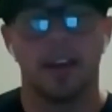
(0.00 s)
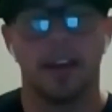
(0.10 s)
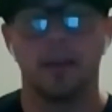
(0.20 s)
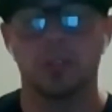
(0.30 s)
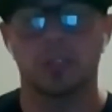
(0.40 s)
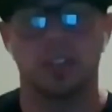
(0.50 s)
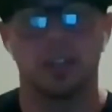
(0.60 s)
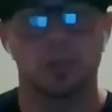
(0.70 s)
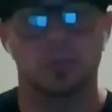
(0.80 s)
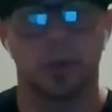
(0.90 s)
It was
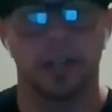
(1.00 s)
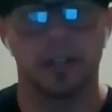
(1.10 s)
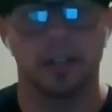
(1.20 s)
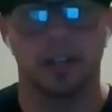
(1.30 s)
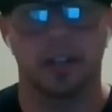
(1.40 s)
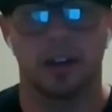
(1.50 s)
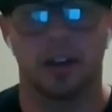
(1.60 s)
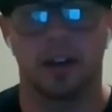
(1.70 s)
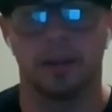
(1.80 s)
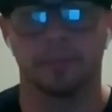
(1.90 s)
weird. Coming